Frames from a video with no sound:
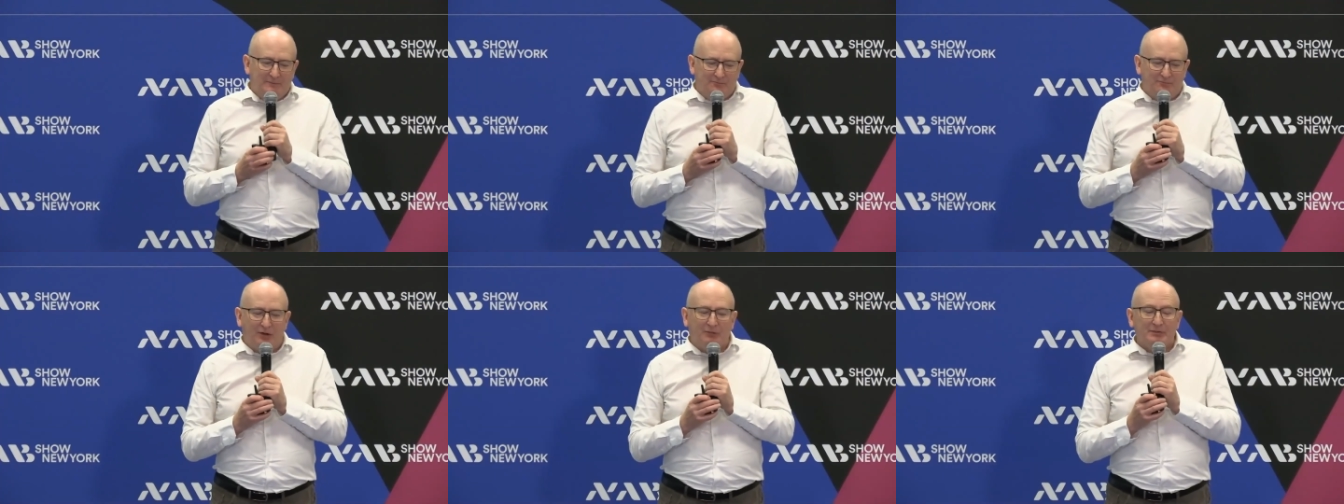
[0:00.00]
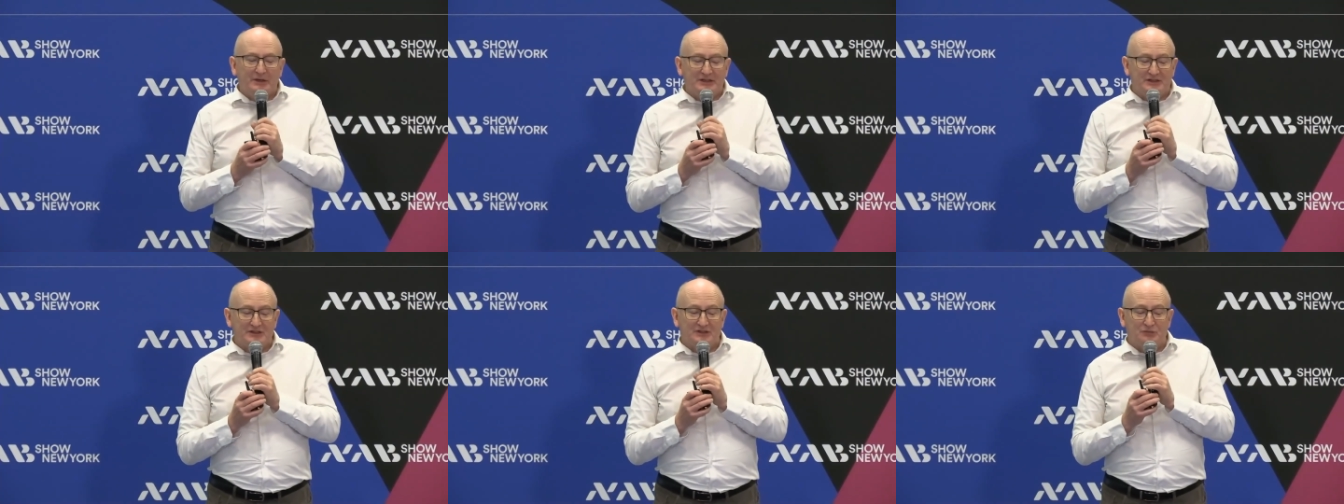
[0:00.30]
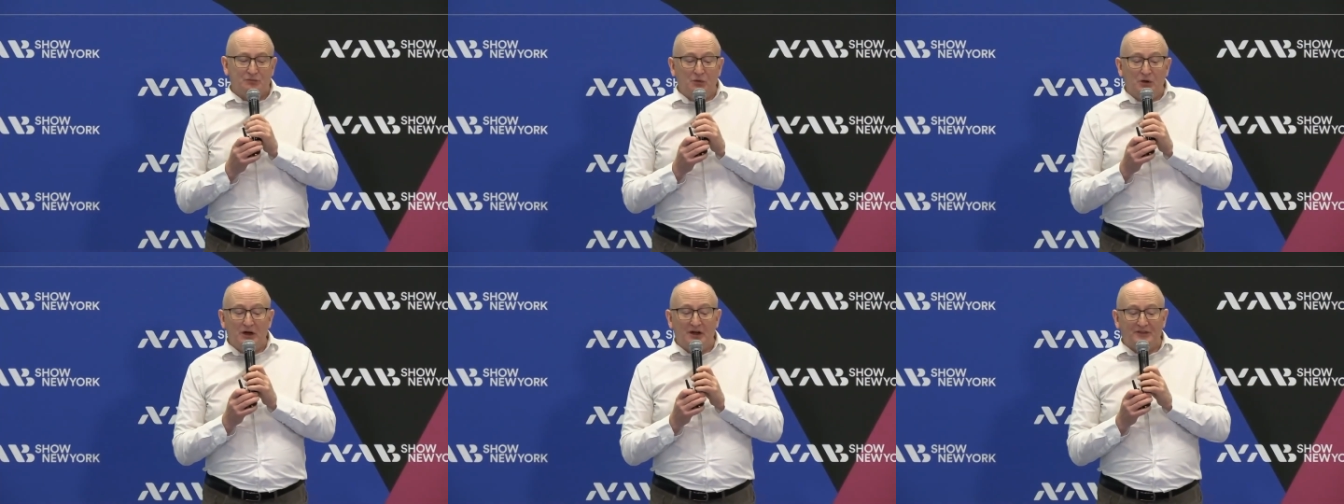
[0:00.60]
Probably
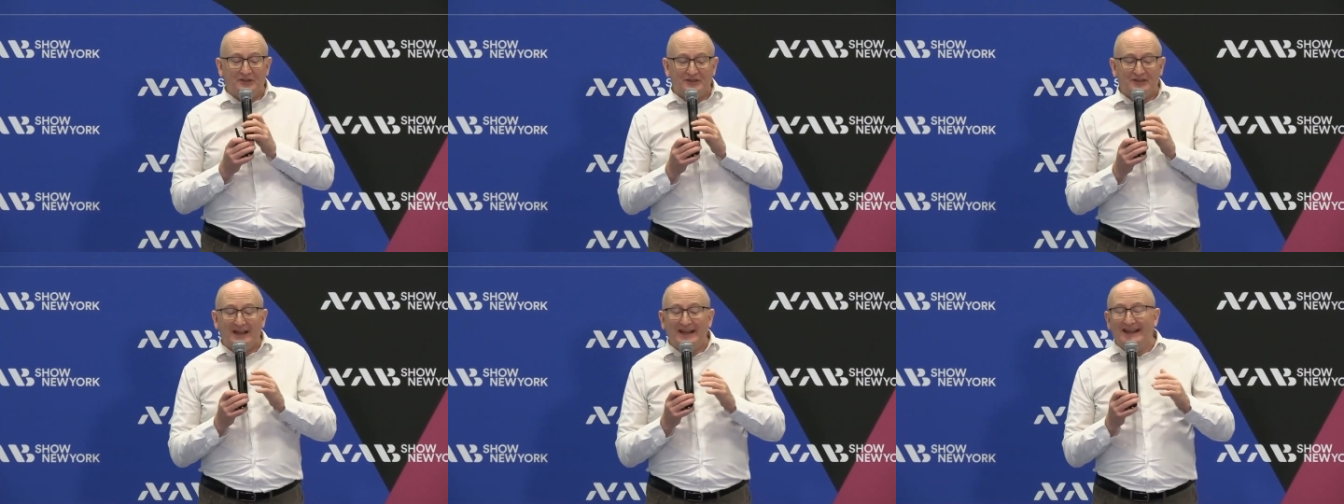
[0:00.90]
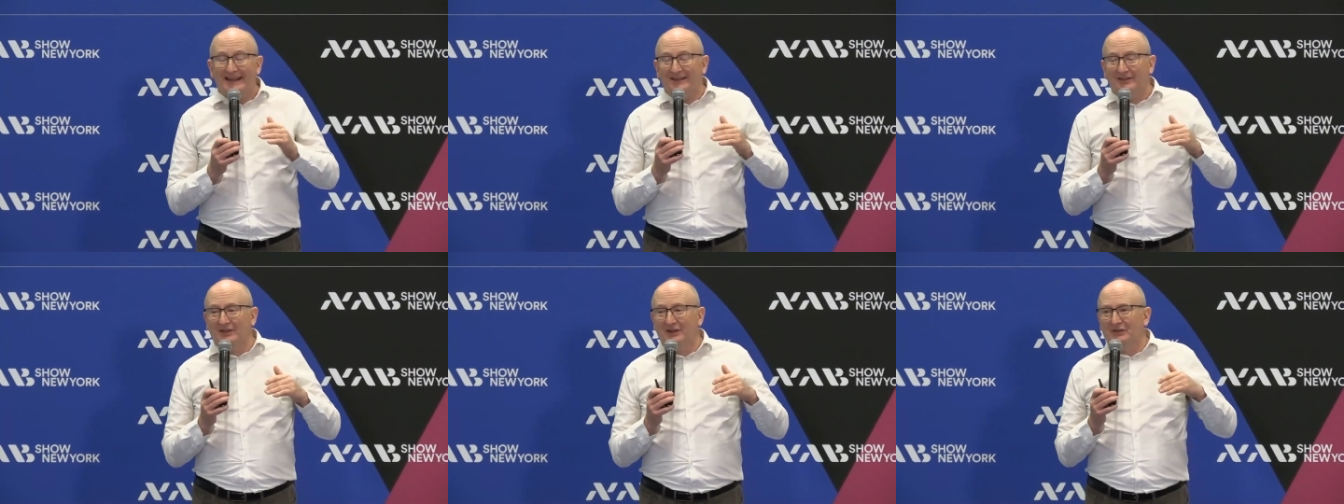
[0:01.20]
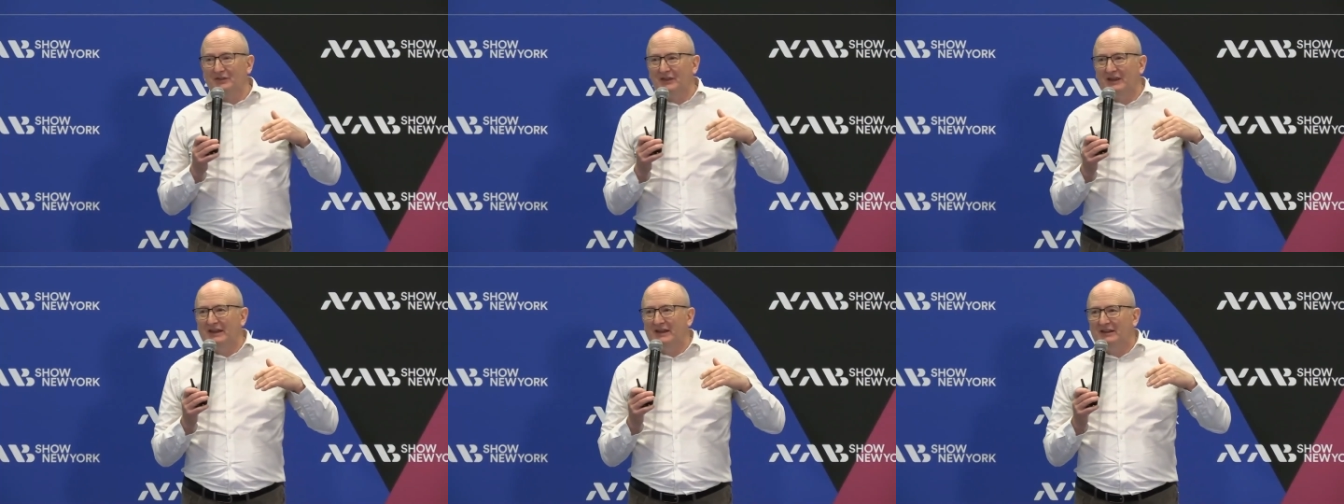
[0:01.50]
just worth saying
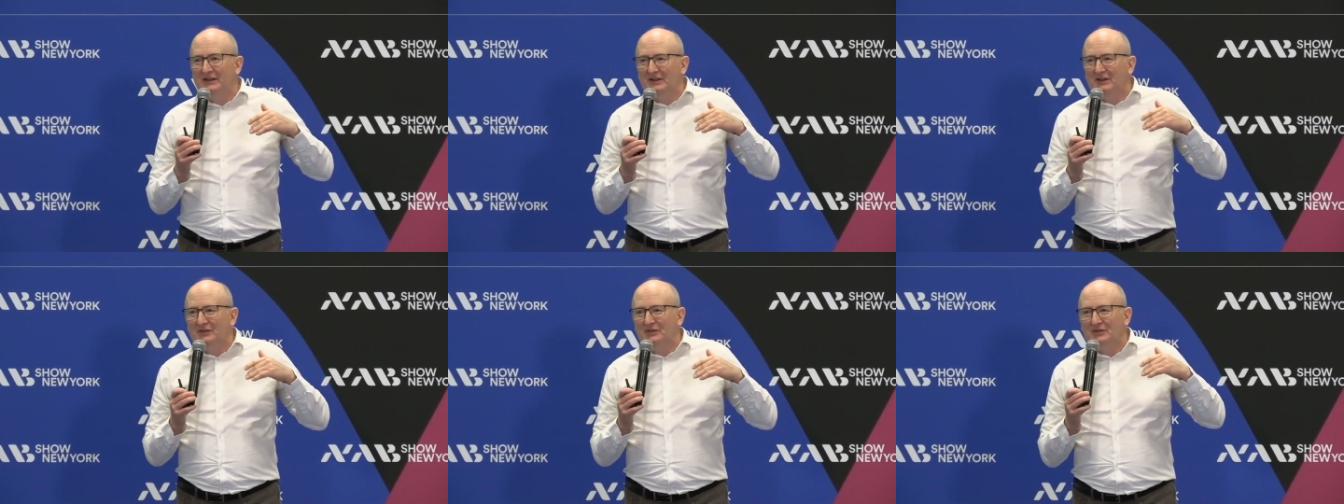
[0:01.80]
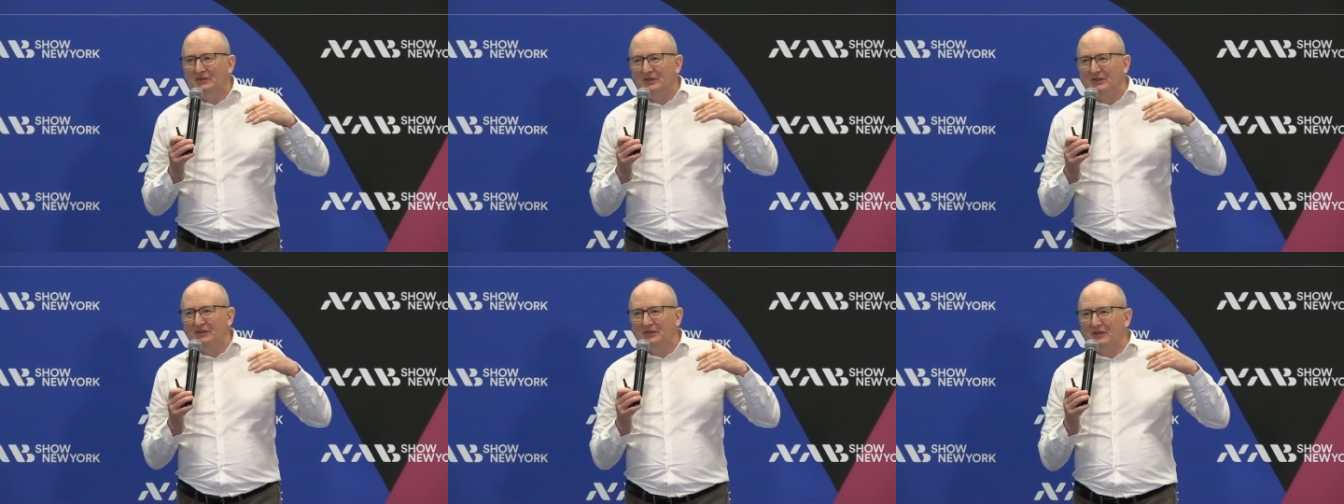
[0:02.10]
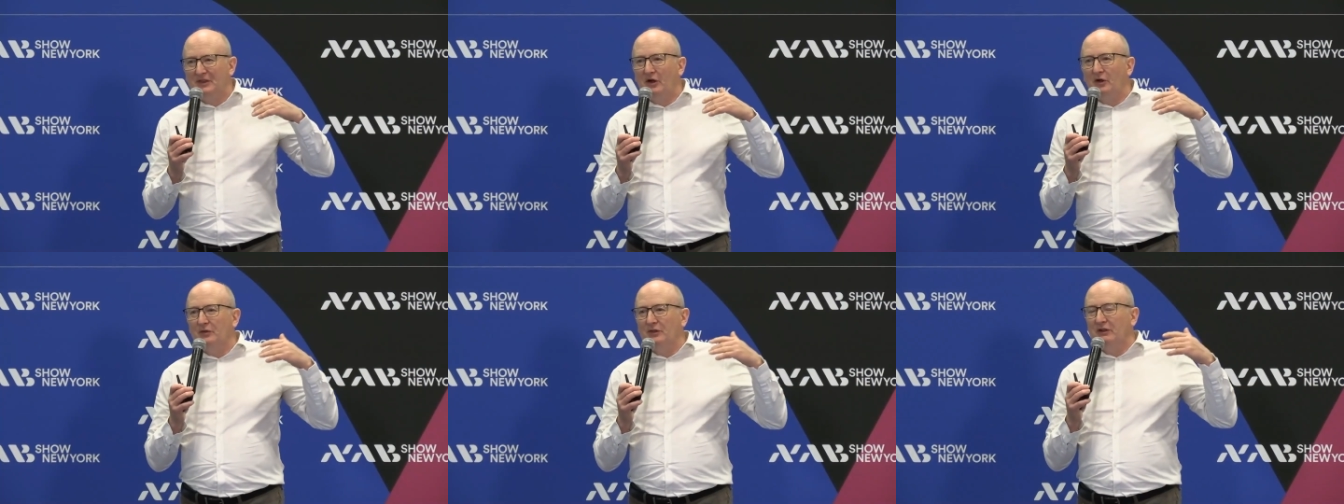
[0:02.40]
that
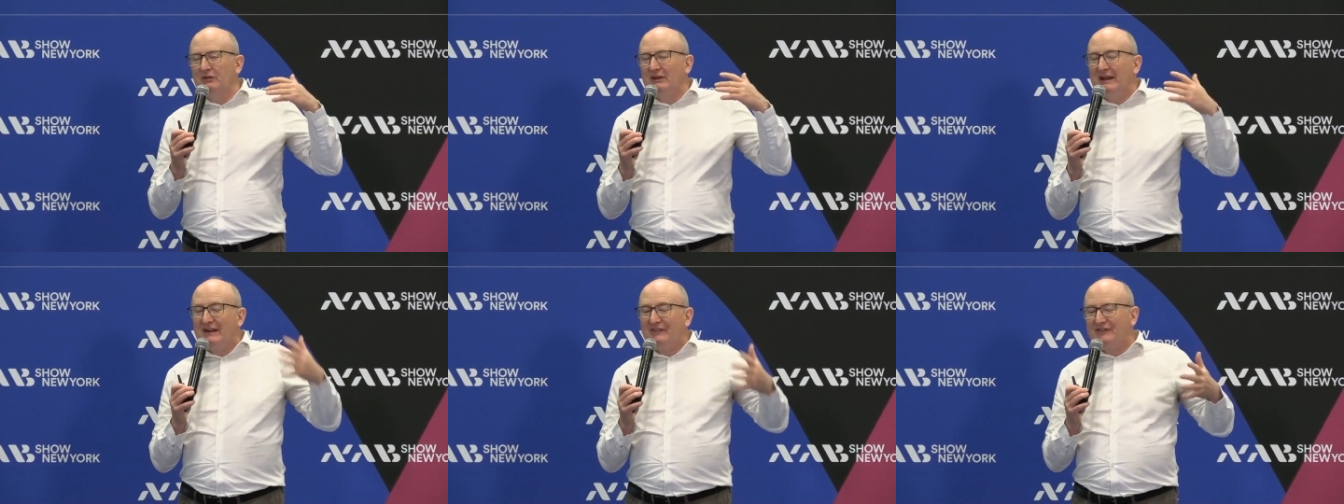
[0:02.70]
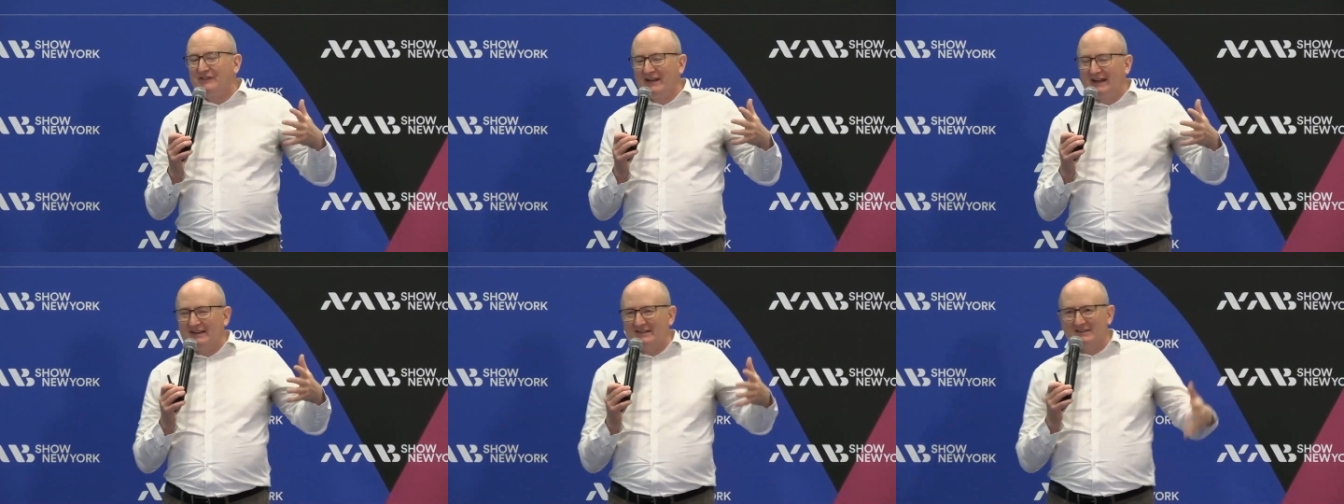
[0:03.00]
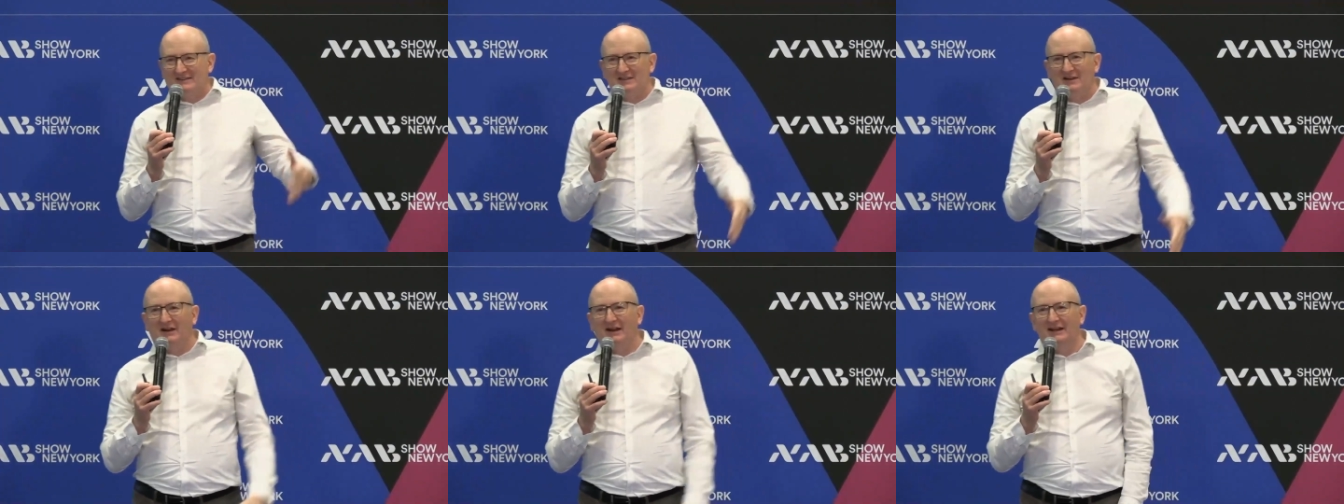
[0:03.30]
on the
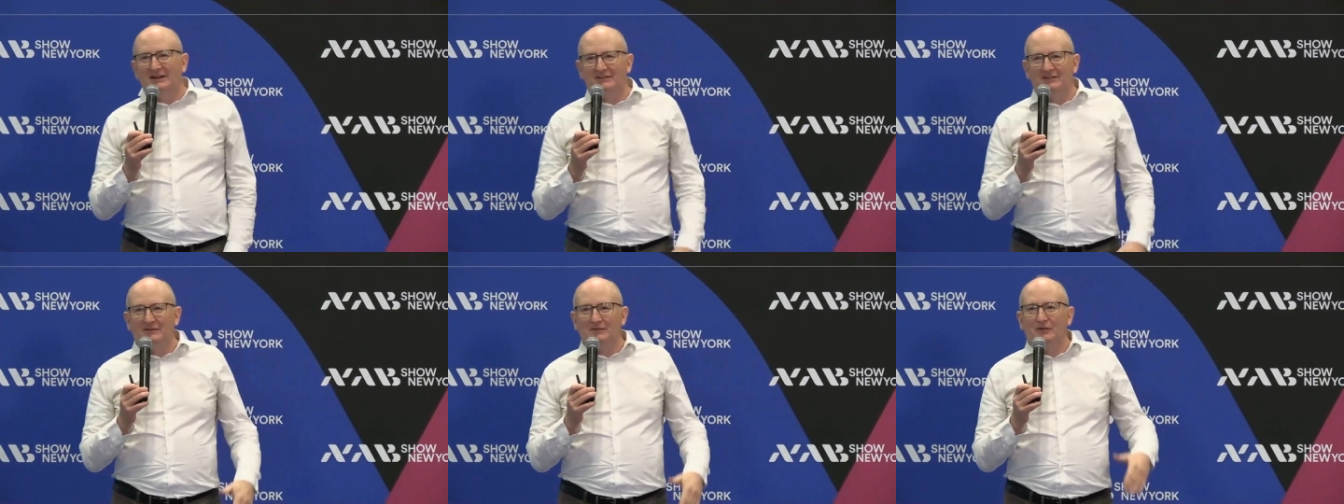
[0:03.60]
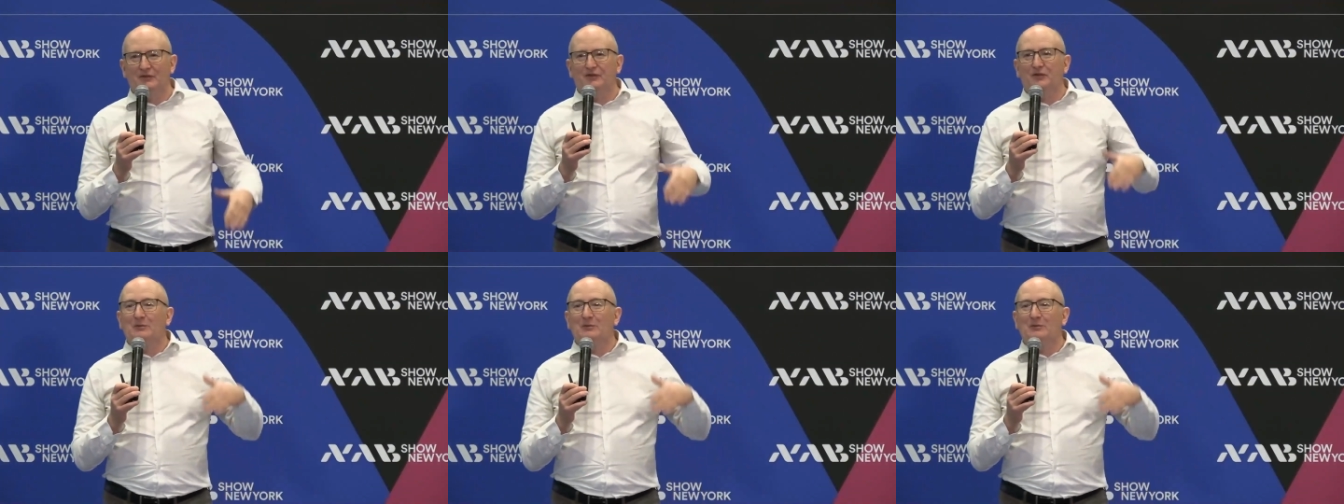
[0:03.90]
left-hand side,